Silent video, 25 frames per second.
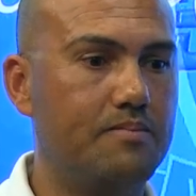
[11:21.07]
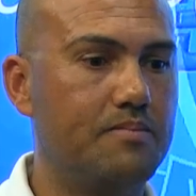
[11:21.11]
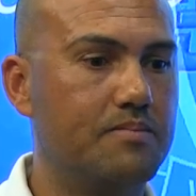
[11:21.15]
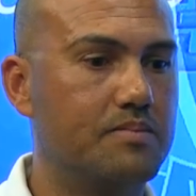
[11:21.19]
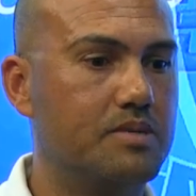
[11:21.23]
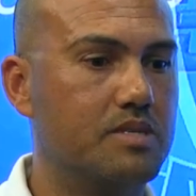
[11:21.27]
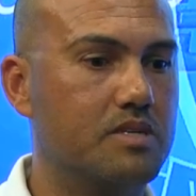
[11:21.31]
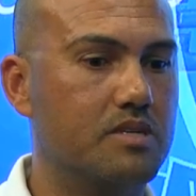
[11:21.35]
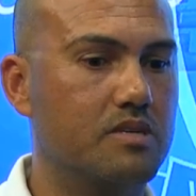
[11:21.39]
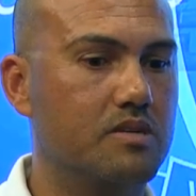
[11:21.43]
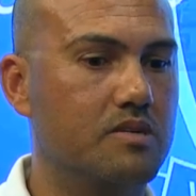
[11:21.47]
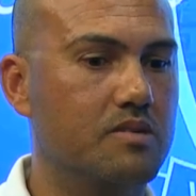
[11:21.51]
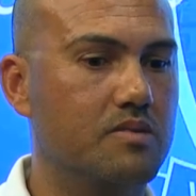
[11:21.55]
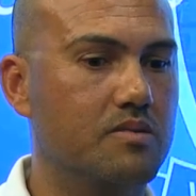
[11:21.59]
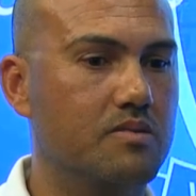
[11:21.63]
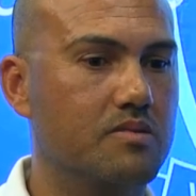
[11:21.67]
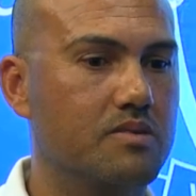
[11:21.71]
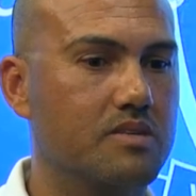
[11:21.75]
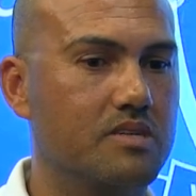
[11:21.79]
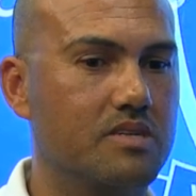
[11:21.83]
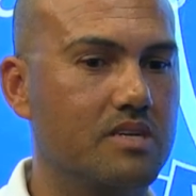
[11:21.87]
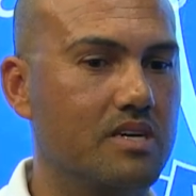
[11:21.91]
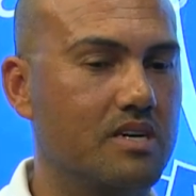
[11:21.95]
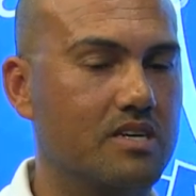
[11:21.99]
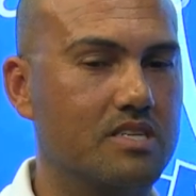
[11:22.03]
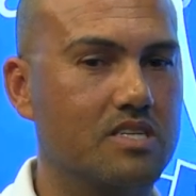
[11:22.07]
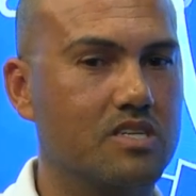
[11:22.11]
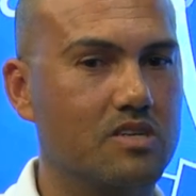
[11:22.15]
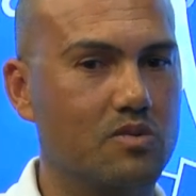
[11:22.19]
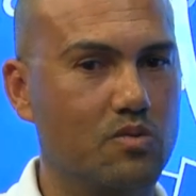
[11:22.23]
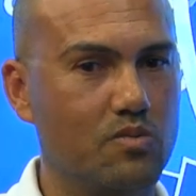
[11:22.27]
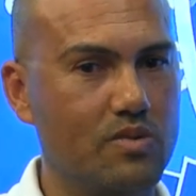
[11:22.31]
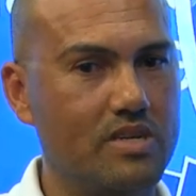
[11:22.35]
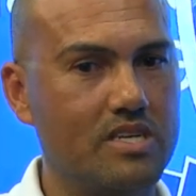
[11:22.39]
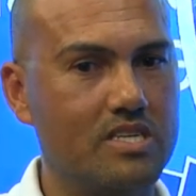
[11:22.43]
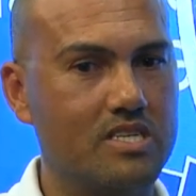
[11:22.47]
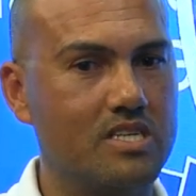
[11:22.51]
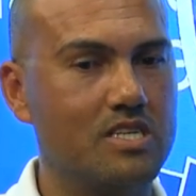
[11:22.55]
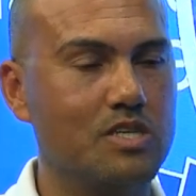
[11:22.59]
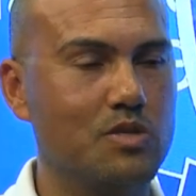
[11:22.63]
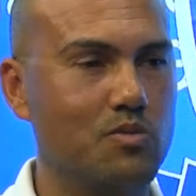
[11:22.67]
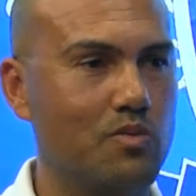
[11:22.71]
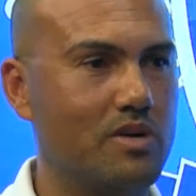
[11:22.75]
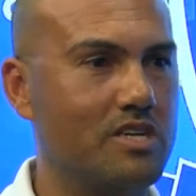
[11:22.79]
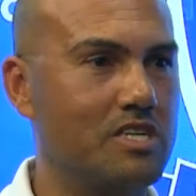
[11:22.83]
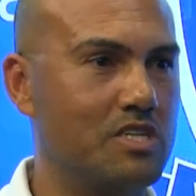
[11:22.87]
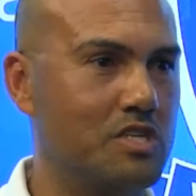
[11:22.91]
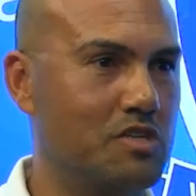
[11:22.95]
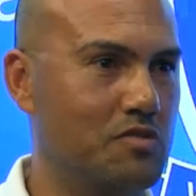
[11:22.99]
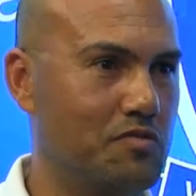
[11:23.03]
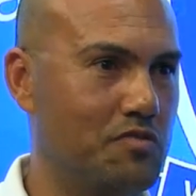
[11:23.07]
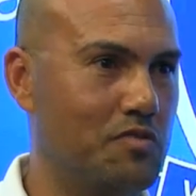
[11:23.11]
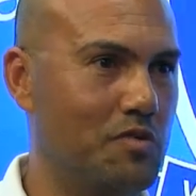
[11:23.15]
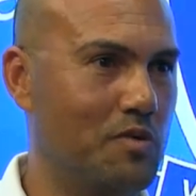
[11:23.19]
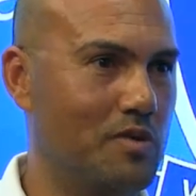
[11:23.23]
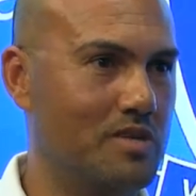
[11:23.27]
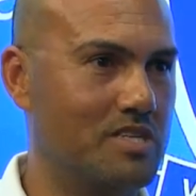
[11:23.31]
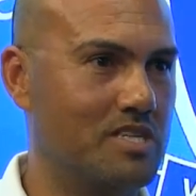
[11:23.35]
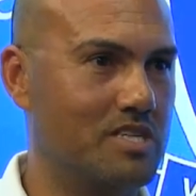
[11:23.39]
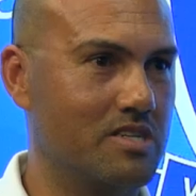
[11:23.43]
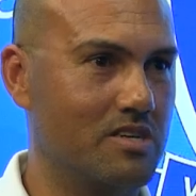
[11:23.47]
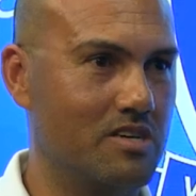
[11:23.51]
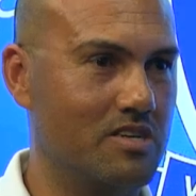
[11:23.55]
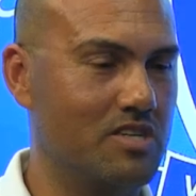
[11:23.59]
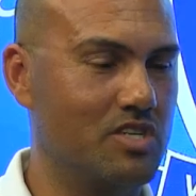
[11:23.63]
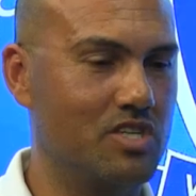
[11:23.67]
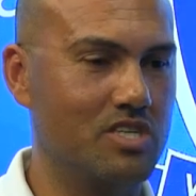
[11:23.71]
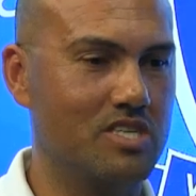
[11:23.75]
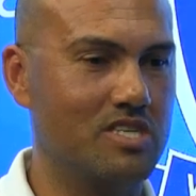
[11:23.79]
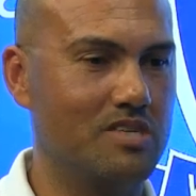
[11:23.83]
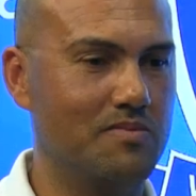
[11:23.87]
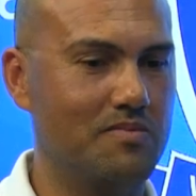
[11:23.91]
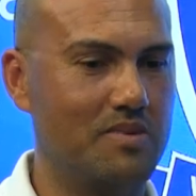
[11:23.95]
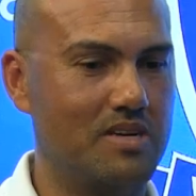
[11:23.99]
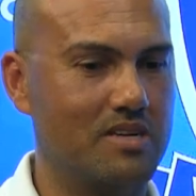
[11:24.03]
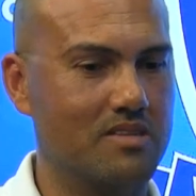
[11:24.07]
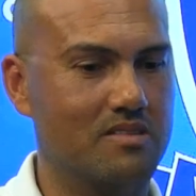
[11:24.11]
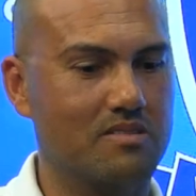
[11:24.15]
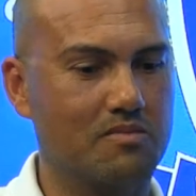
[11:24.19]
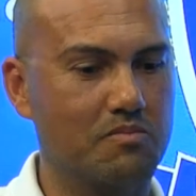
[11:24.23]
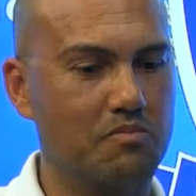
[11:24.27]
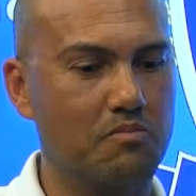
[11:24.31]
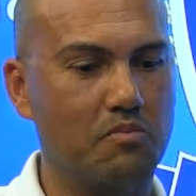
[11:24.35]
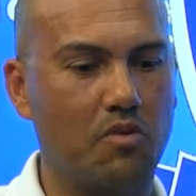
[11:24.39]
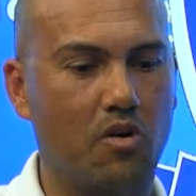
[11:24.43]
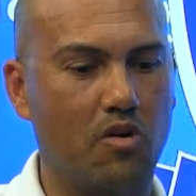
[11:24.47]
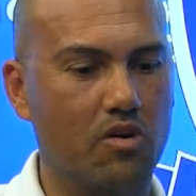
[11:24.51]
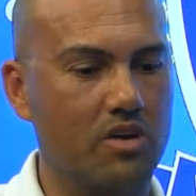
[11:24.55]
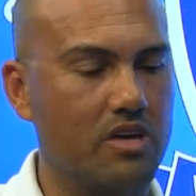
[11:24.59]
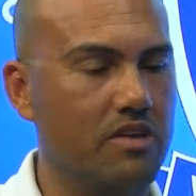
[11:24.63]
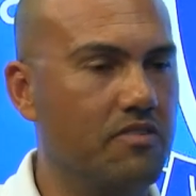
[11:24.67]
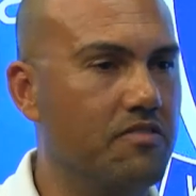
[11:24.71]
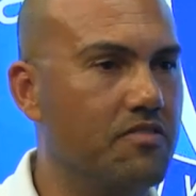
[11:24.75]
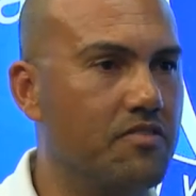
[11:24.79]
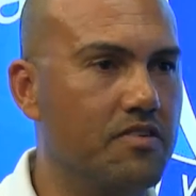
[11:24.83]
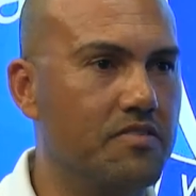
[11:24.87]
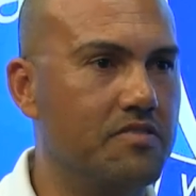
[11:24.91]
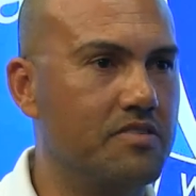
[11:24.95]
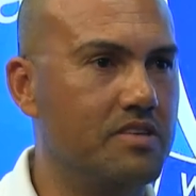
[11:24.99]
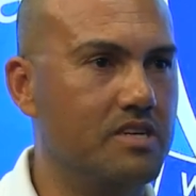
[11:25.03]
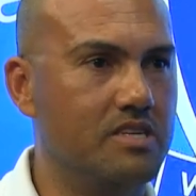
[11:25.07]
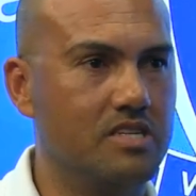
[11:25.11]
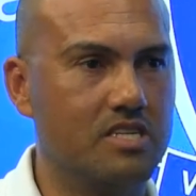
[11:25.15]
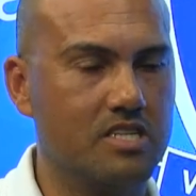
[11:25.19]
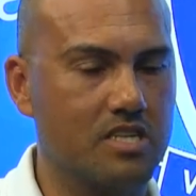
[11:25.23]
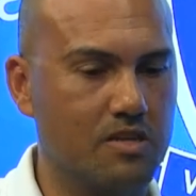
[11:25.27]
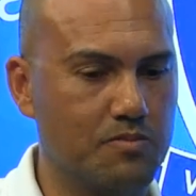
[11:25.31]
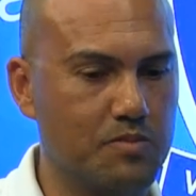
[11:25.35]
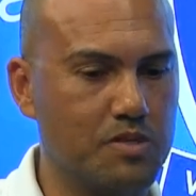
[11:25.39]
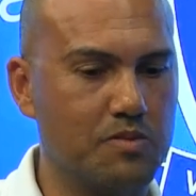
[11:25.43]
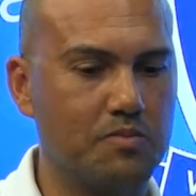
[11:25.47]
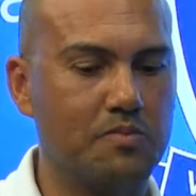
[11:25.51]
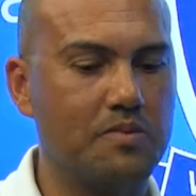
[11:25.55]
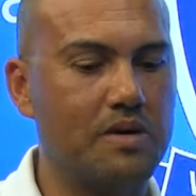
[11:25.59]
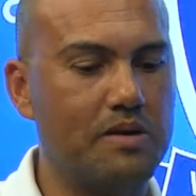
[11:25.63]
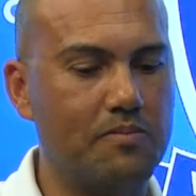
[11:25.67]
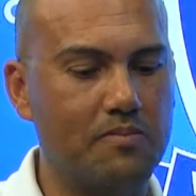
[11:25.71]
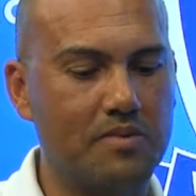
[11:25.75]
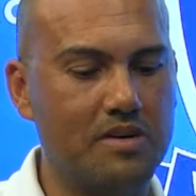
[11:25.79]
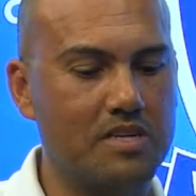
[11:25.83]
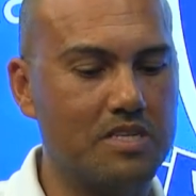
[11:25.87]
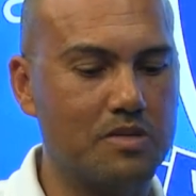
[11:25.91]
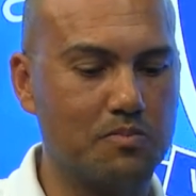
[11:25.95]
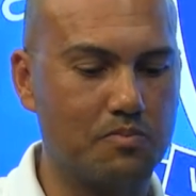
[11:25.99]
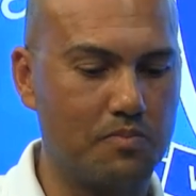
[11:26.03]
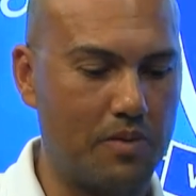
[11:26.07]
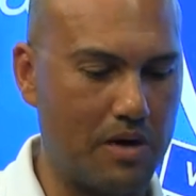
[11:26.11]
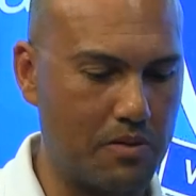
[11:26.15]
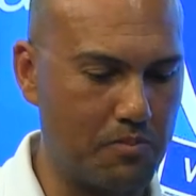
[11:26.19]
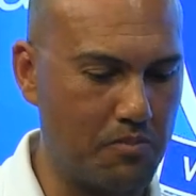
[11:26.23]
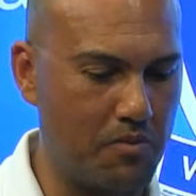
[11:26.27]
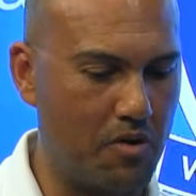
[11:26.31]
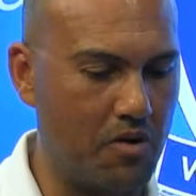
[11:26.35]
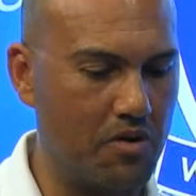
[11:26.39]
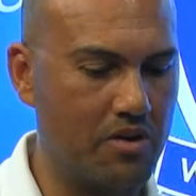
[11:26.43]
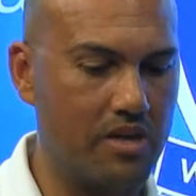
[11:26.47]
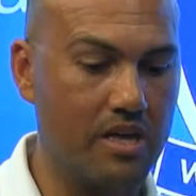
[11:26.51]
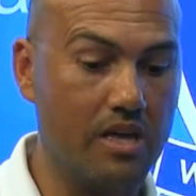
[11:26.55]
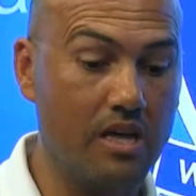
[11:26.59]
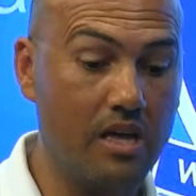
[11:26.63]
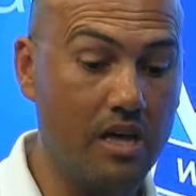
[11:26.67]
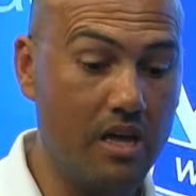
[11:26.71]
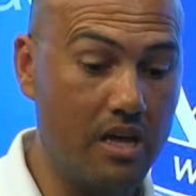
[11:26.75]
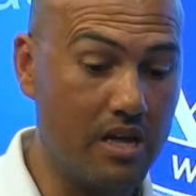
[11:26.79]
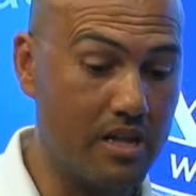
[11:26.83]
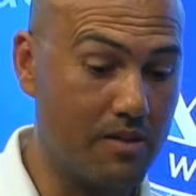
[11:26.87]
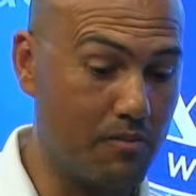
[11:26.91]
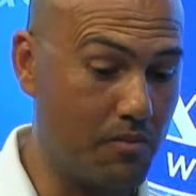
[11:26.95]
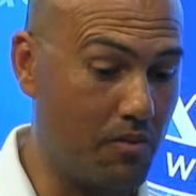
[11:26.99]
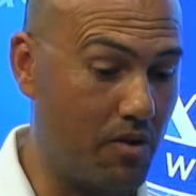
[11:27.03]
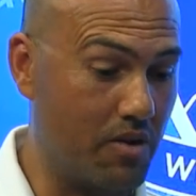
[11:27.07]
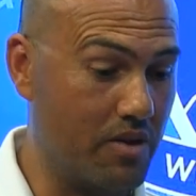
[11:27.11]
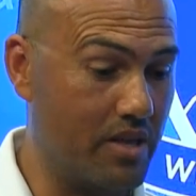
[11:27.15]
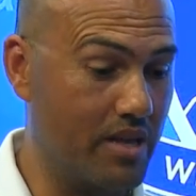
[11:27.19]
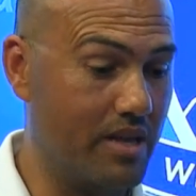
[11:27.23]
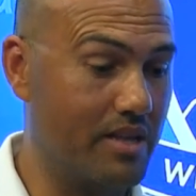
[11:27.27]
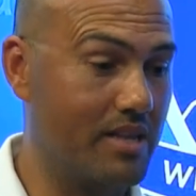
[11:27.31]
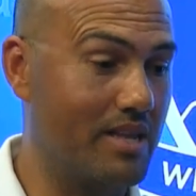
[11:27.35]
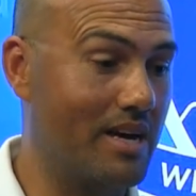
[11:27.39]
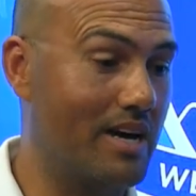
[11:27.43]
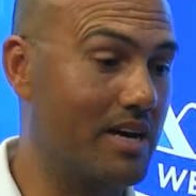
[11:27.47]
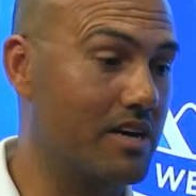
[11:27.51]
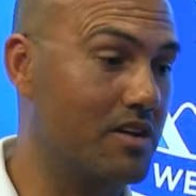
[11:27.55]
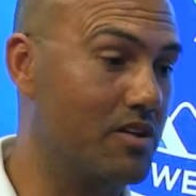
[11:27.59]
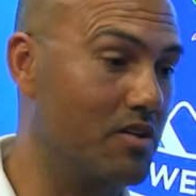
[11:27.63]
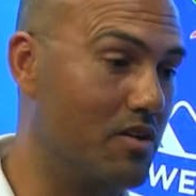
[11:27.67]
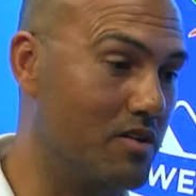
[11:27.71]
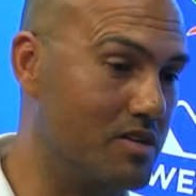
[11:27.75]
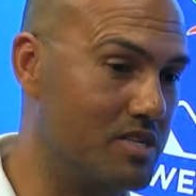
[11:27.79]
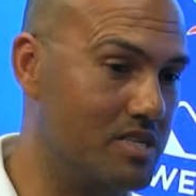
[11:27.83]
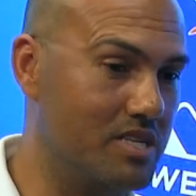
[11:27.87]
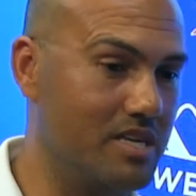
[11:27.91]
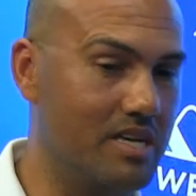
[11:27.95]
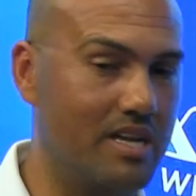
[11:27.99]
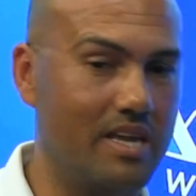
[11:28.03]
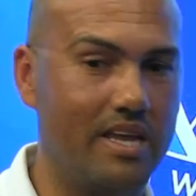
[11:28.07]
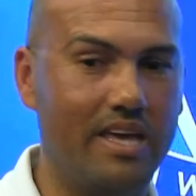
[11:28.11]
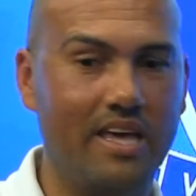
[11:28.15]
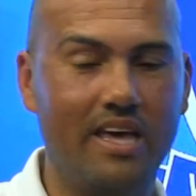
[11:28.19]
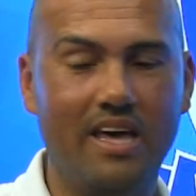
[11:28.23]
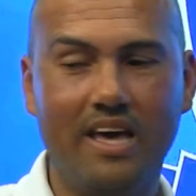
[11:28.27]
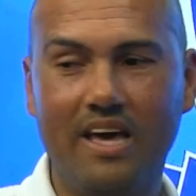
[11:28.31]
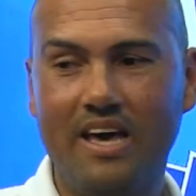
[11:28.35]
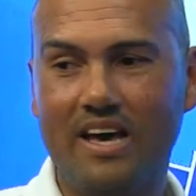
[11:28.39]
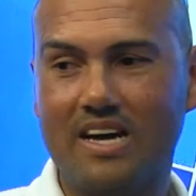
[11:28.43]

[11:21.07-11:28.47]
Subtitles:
So when he says 1:4, it's not just about marking 15 slips of paper. It's about marking diagnostically.